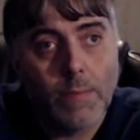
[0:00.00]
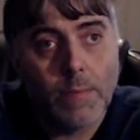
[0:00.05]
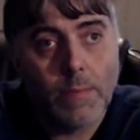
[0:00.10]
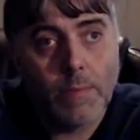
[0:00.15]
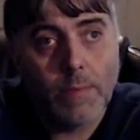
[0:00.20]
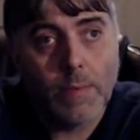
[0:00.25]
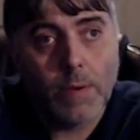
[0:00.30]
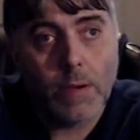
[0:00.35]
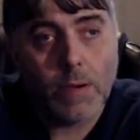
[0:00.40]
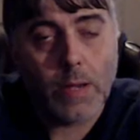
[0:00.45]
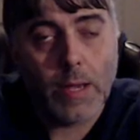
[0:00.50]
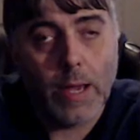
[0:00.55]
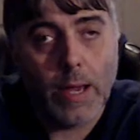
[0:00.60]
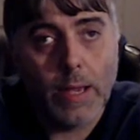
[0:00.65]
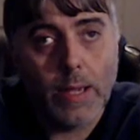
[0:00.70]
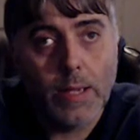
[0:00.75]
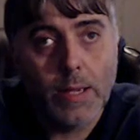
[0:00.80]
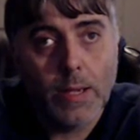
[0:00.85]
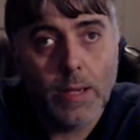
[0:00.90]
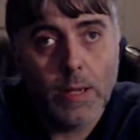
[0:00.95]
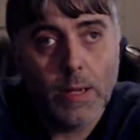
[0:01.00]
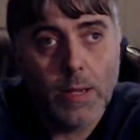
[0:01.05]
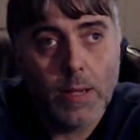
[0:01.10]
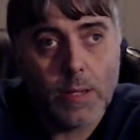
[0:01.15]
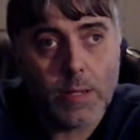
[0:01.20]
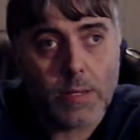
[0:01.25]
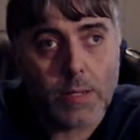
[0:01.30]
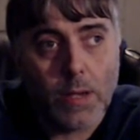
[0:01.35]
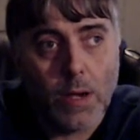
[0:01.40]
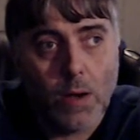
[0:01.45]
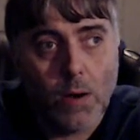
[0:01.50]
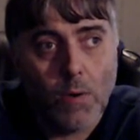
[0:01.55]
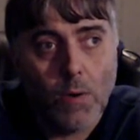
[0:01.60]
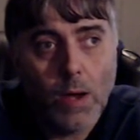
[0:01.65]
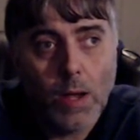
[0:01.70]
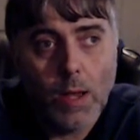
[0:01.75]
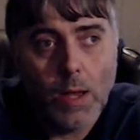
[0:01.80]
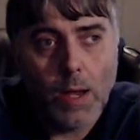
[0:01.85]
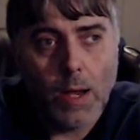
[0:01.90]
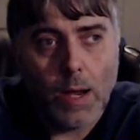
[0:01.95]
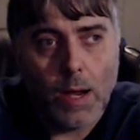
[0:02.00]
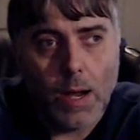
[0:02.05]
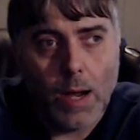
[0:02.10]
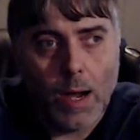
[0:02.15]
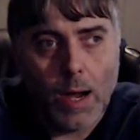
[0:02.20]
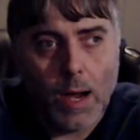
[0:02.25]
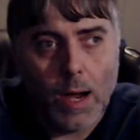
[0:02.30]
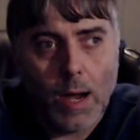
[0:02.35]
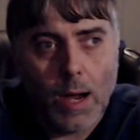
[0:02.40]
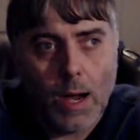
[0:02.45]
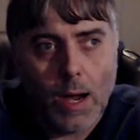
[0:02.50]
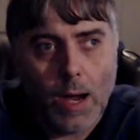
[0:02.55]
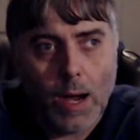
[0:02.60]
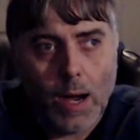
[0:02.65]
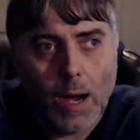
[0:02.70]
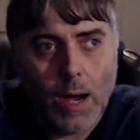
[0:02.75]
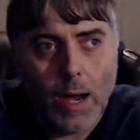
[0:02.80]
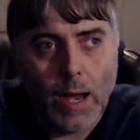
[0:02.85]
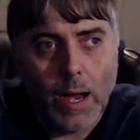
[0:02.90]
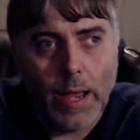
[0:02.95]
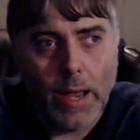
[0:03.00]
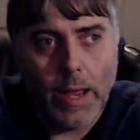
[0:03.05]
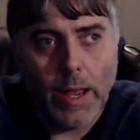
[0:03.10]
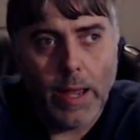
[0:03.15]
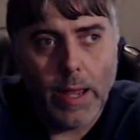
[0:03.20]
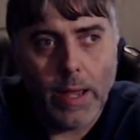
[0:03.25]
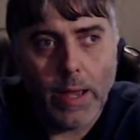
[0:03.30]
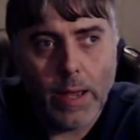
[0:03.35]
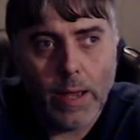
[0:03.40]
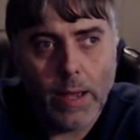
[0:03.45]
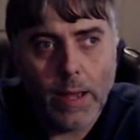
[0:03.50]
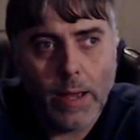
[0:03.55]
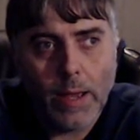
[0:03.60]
Okay? So I